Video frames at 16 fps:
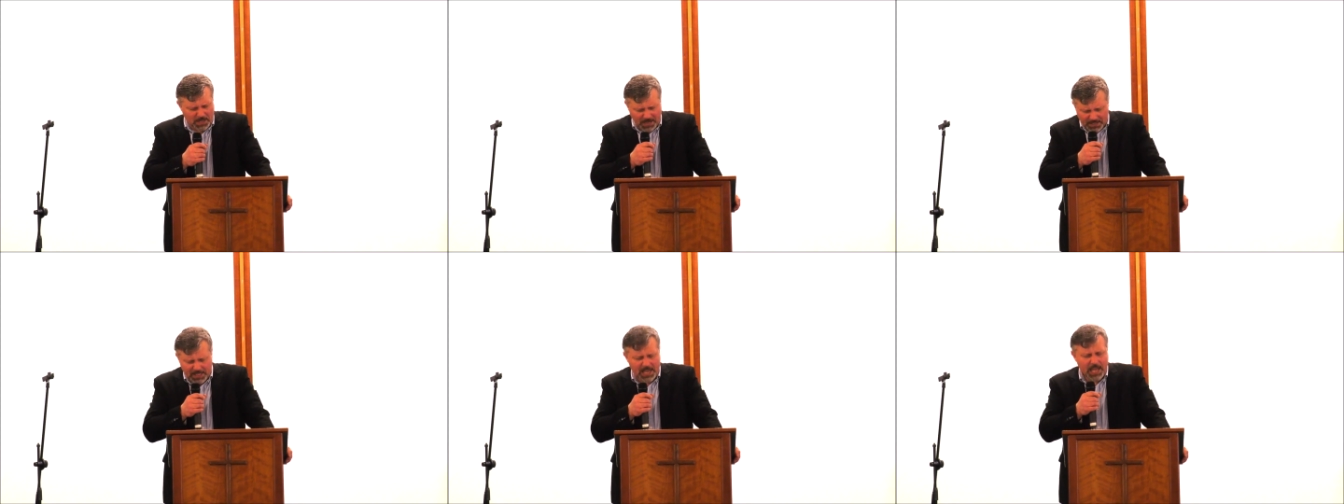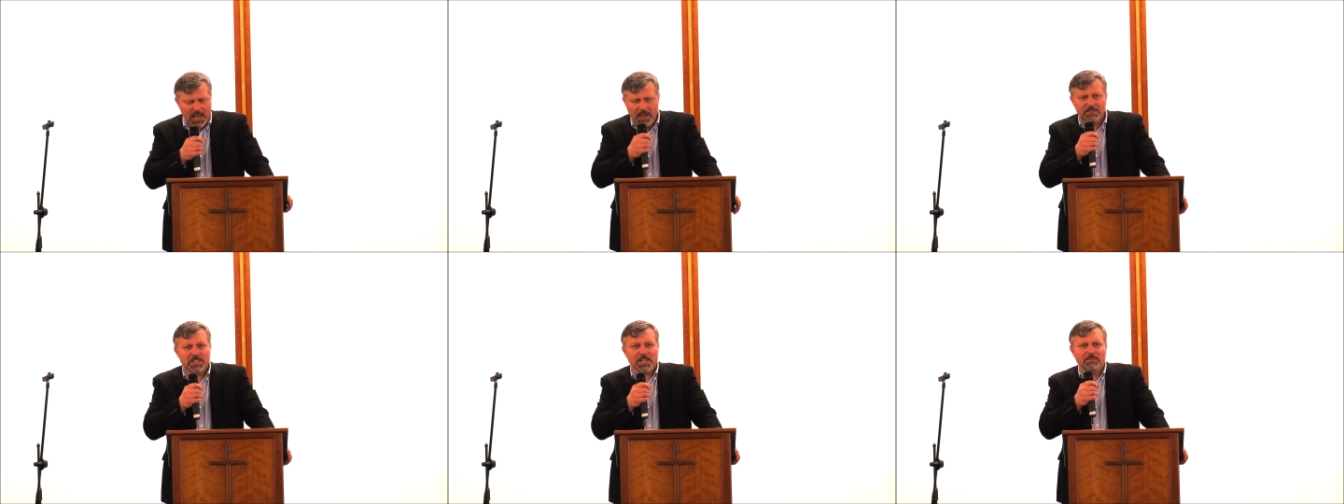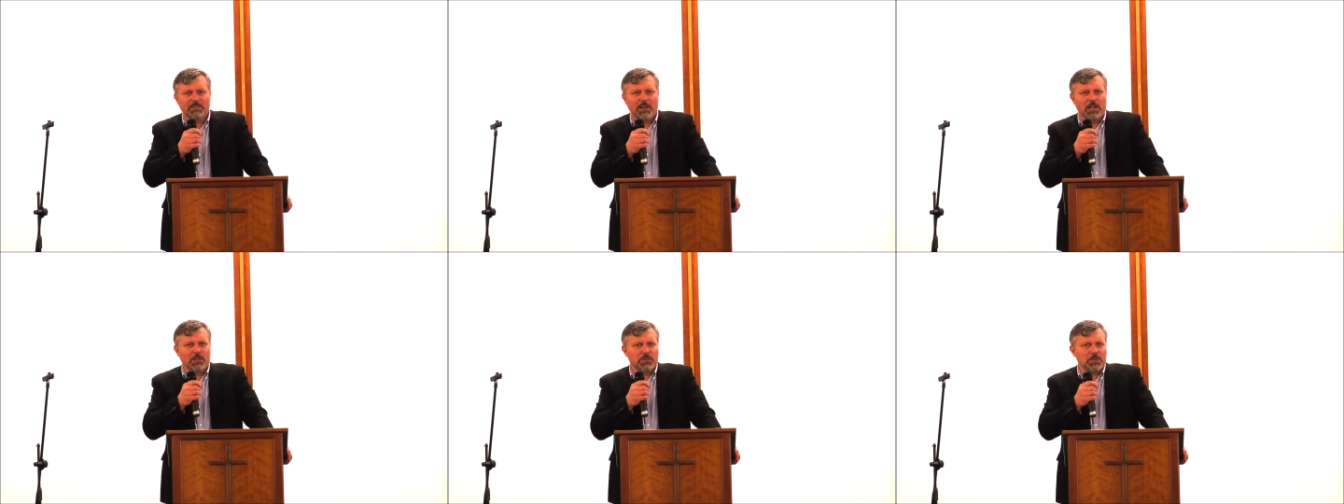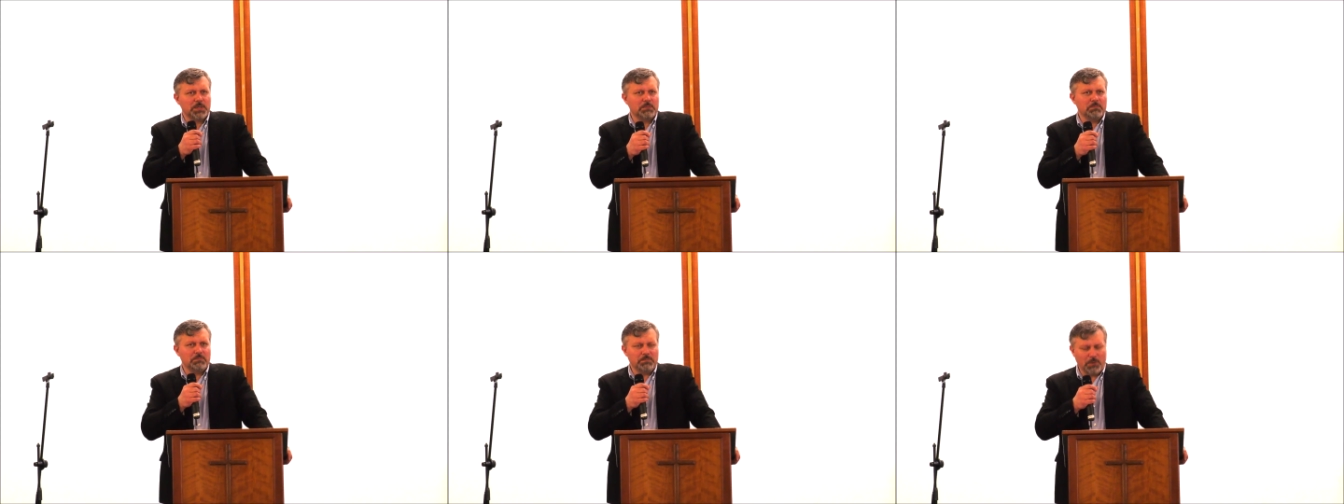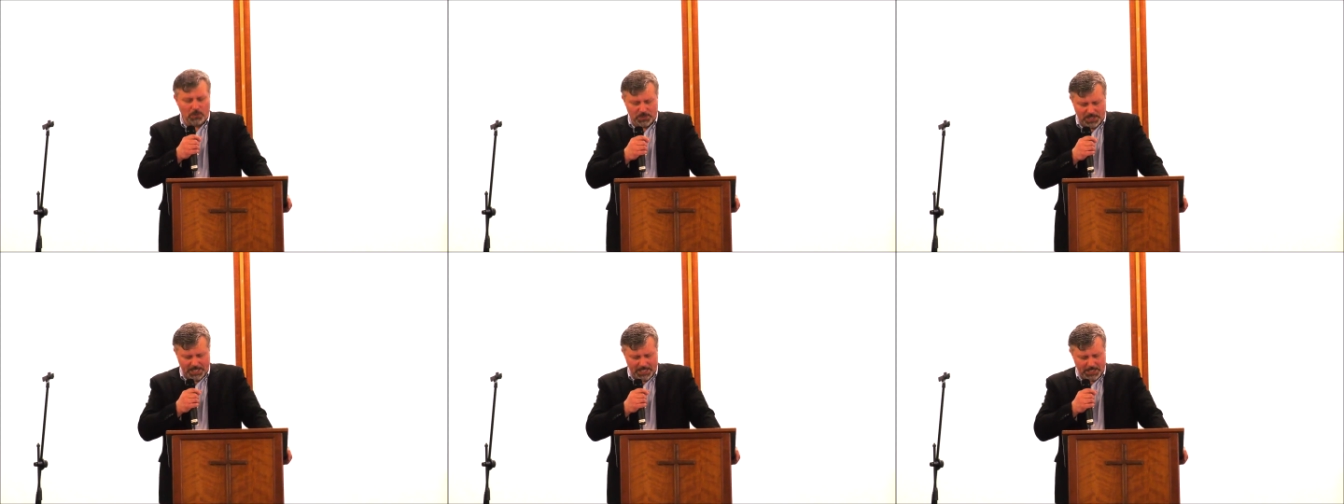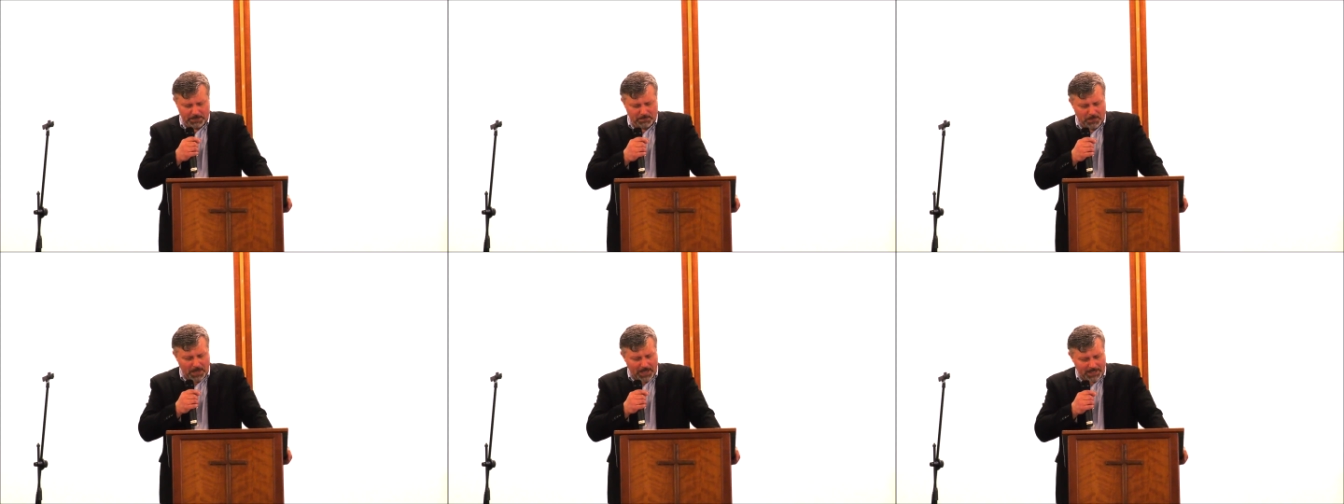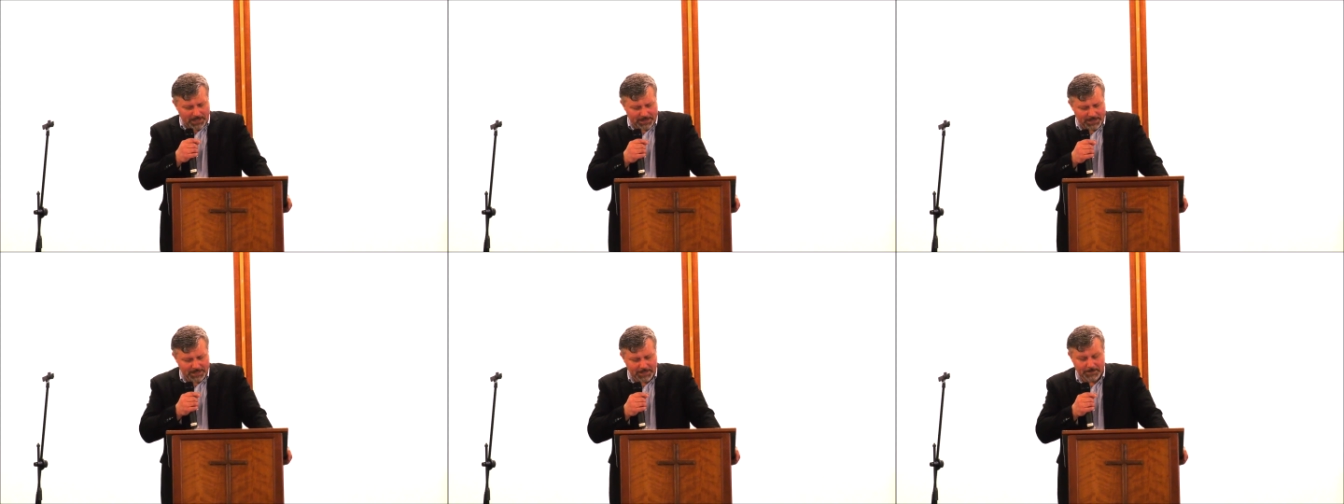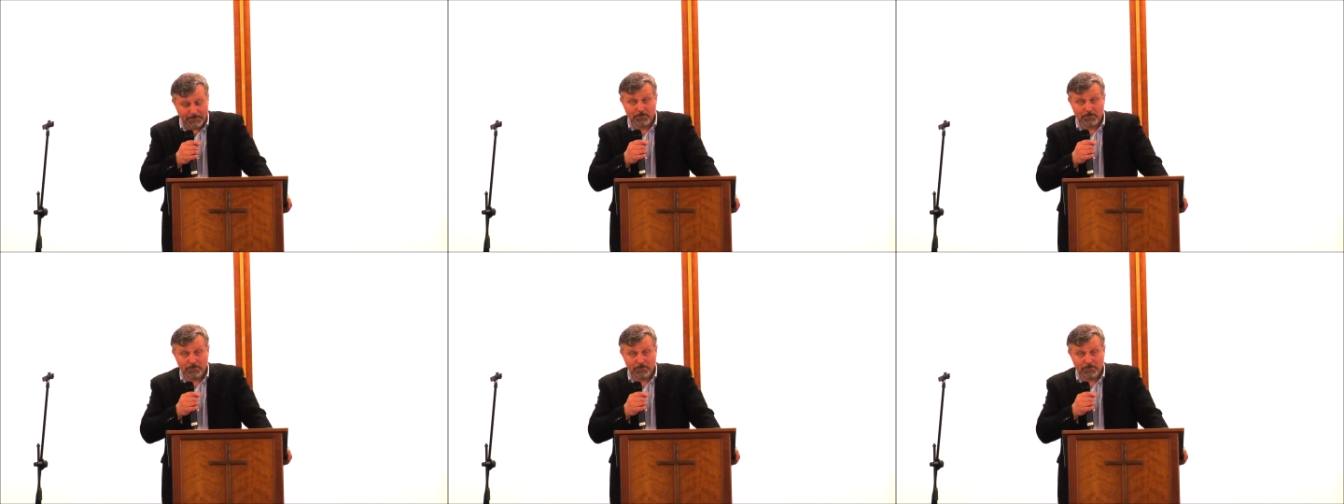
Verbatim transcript: and they have some values, Paul says, but